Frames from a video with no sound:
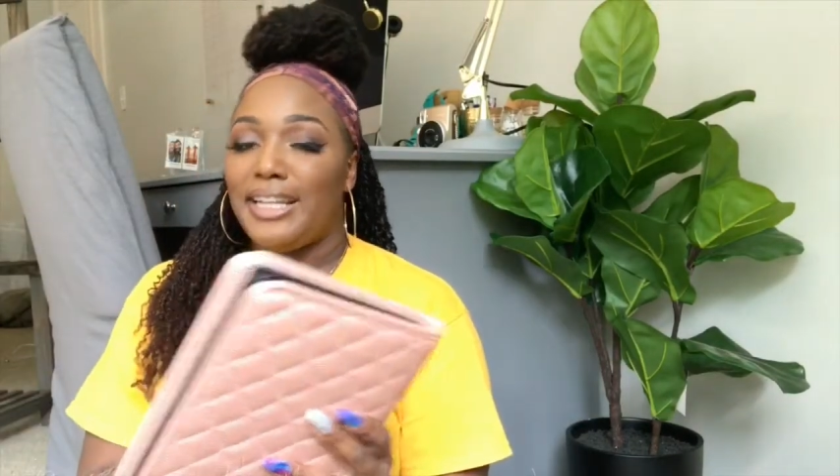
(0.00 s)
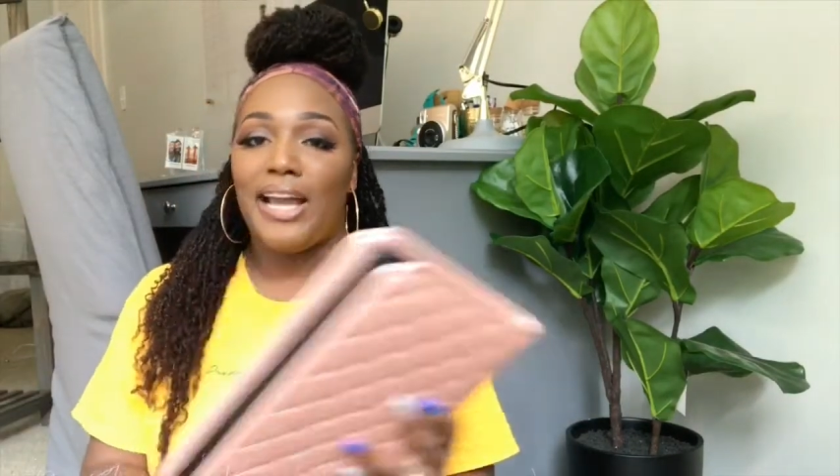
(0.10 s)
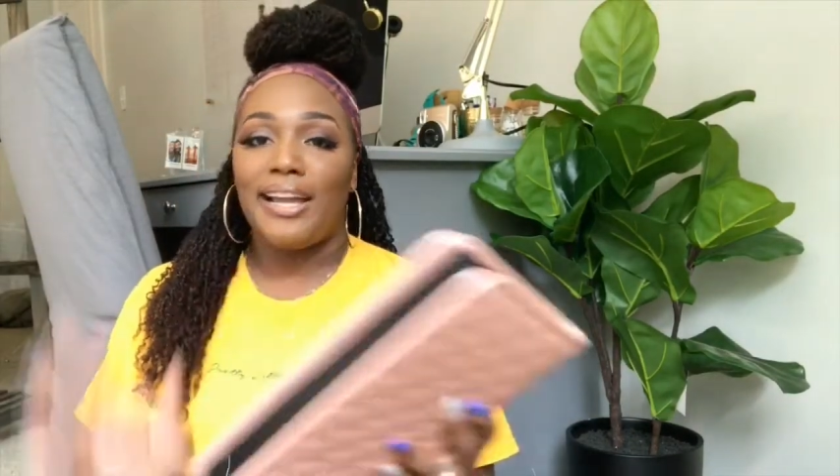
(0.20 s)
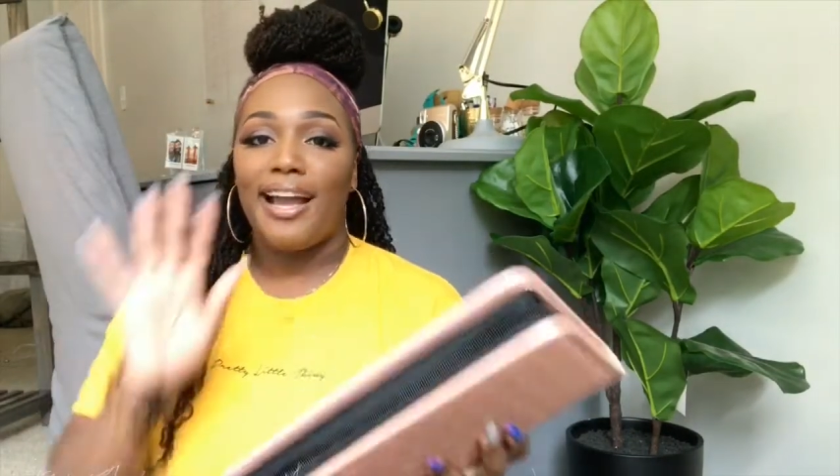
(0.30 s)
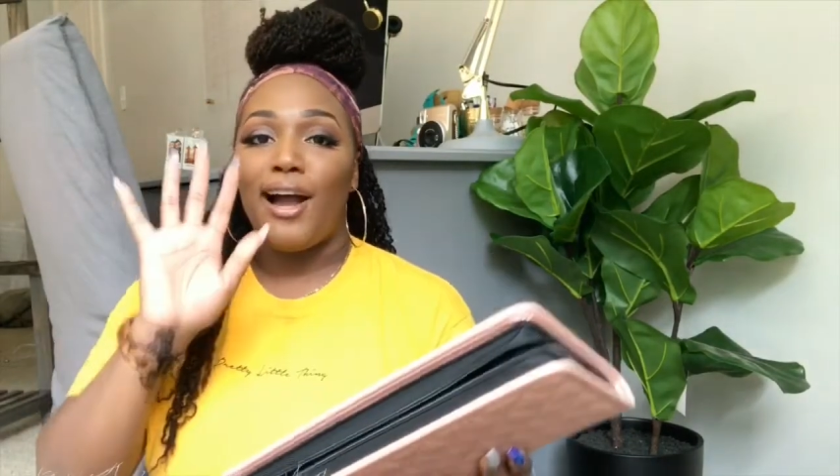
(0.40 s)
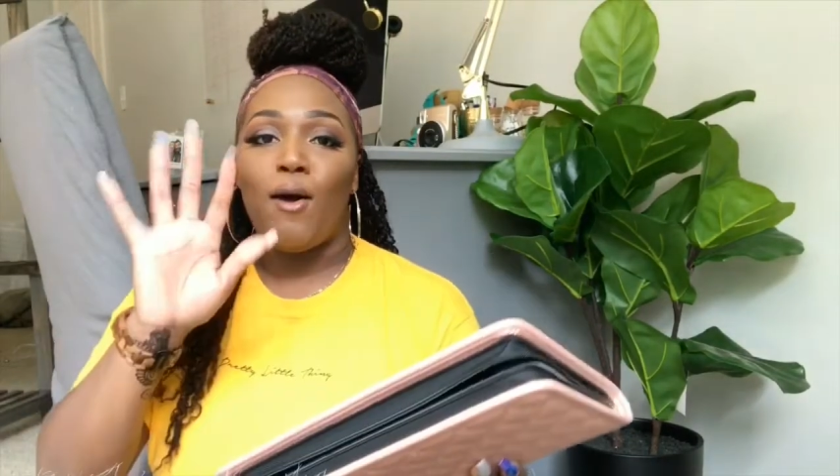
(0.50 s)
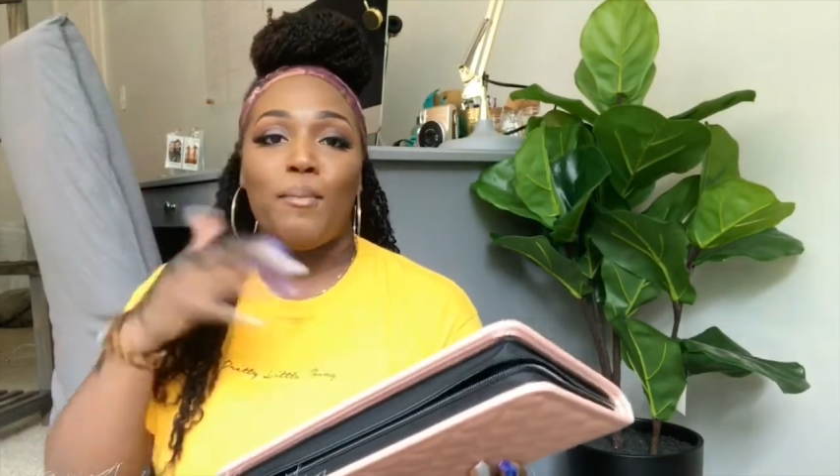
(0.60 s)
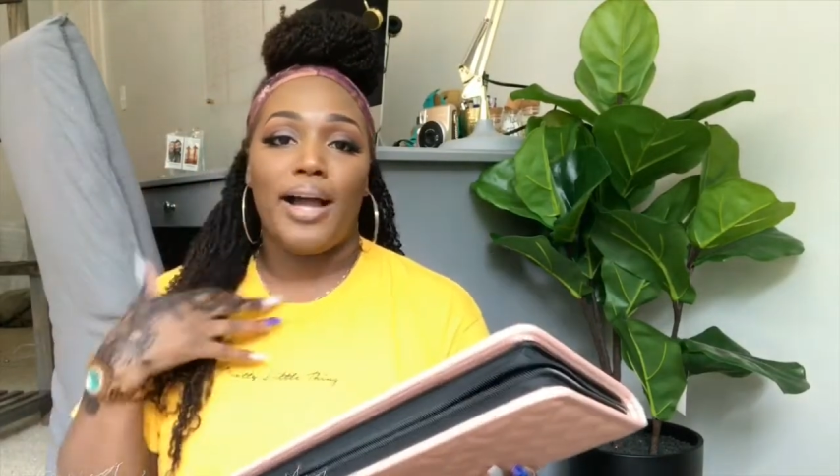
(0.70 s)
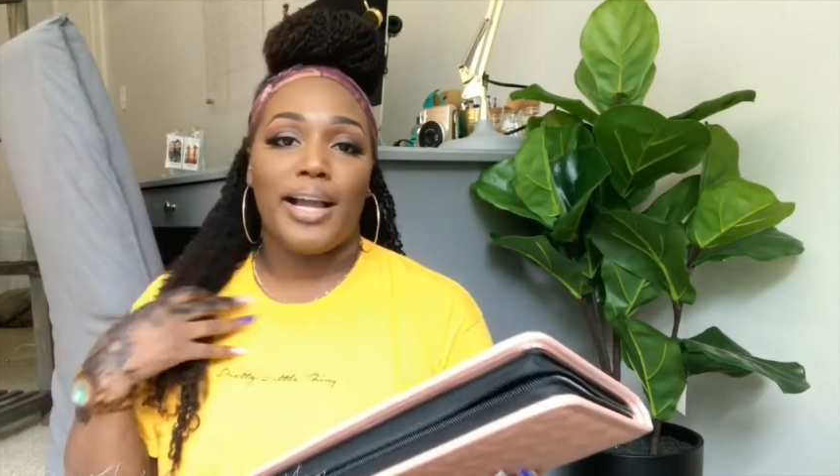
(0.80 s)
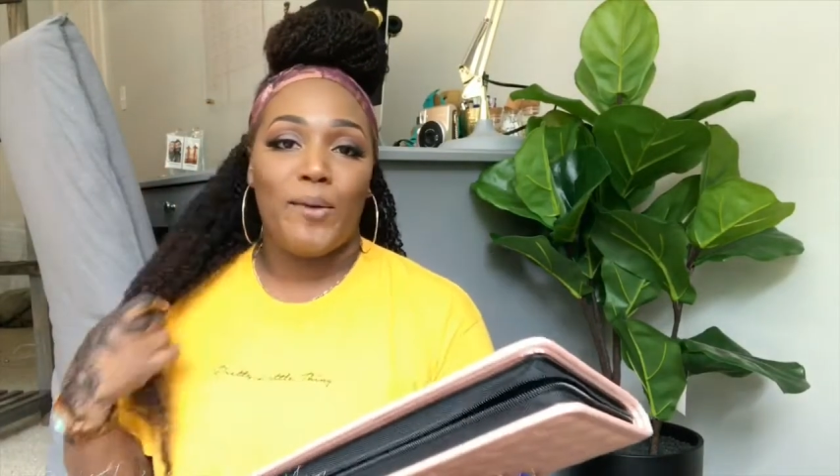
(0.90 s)
Like,
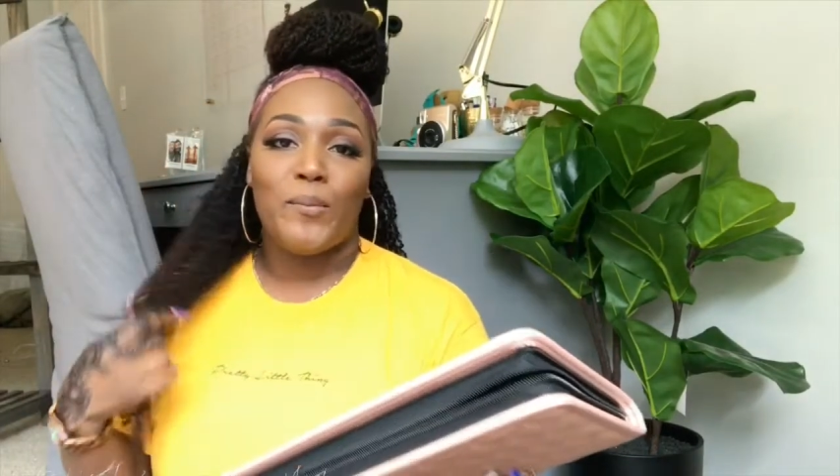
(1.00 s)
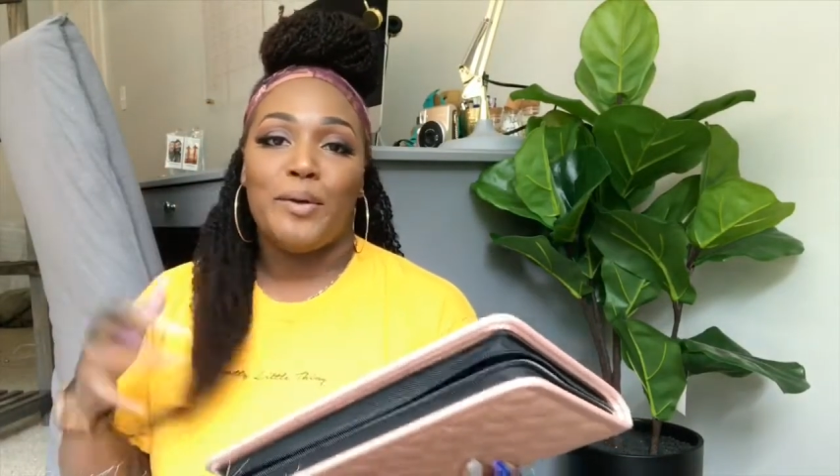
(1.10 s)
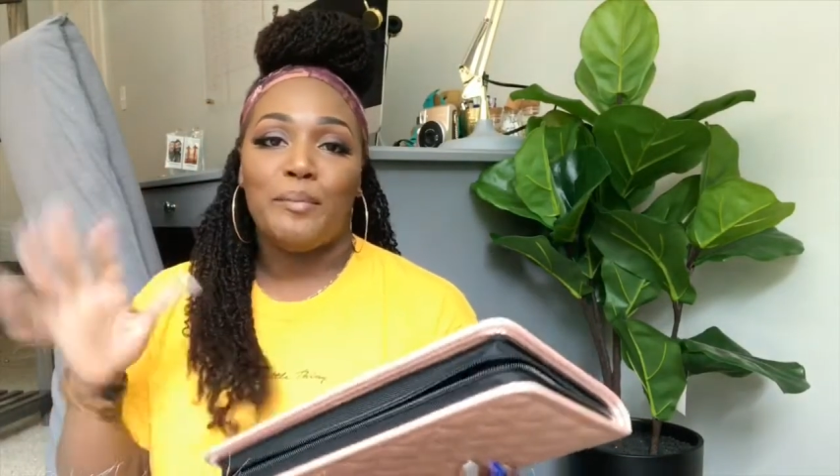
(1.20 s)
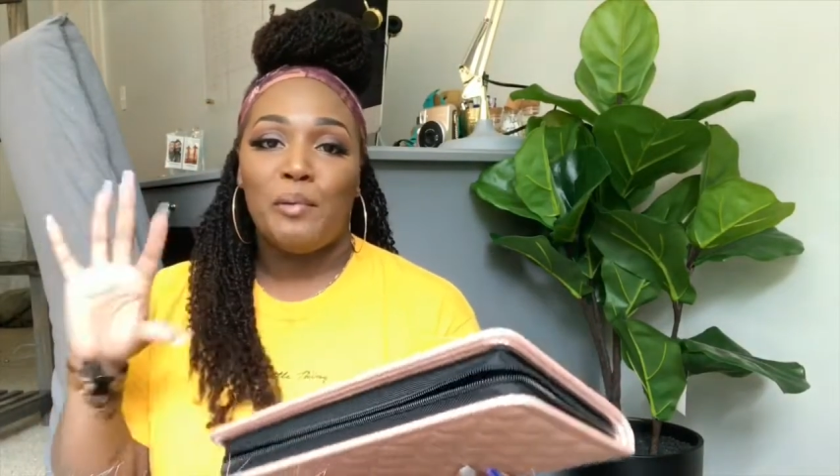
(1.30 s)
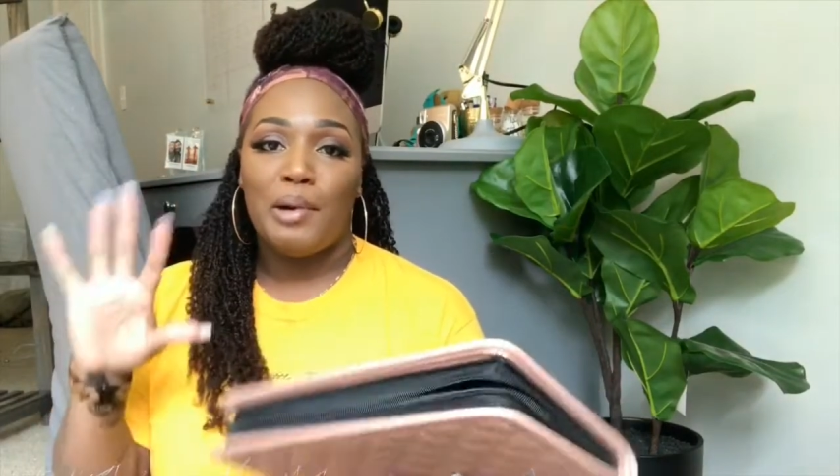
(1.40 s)
I got one